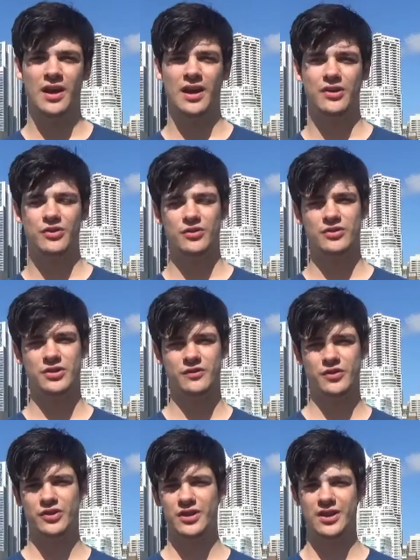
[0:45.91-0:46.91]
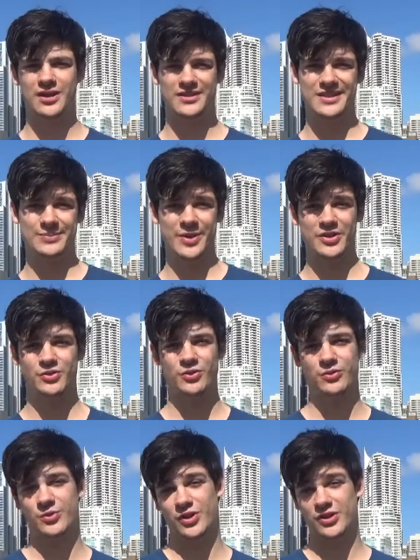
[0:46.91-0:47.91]
and you're sort of unique and
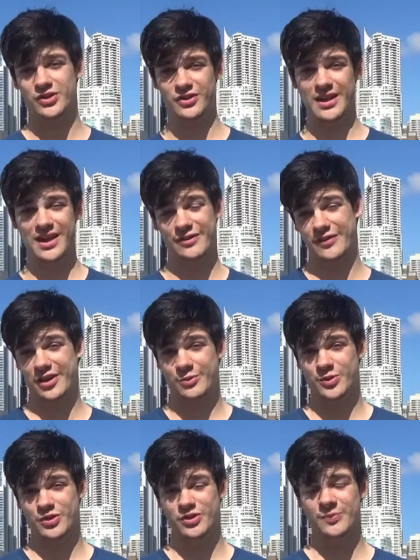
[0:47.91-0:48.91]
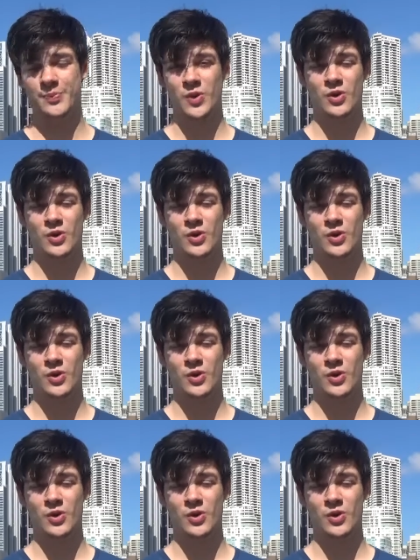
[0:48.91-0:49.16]
special, you can do that if it helps you.